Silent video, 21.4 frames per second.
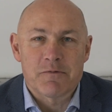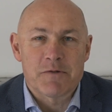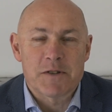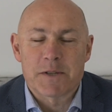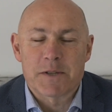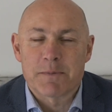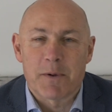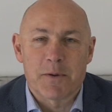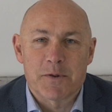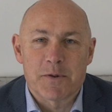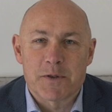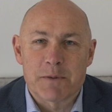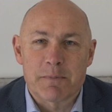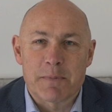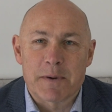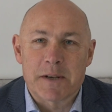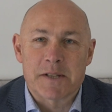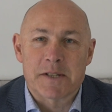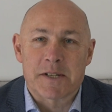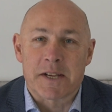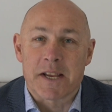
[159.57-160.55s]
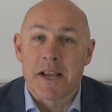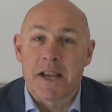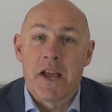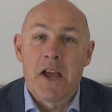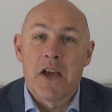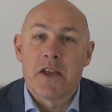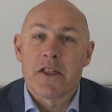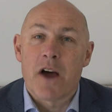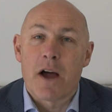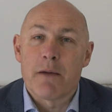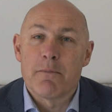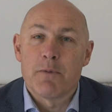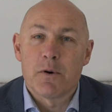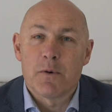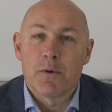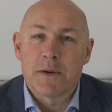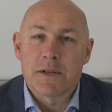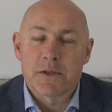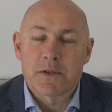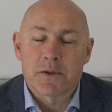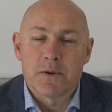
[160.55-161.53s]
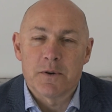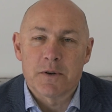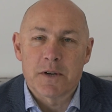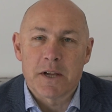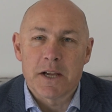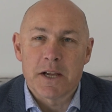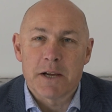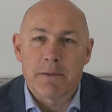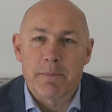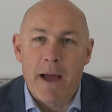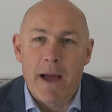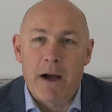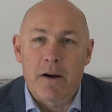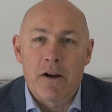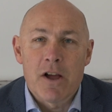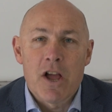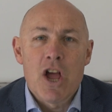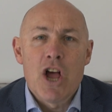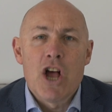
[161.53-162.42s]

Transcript: responsibility that I'm always talking about.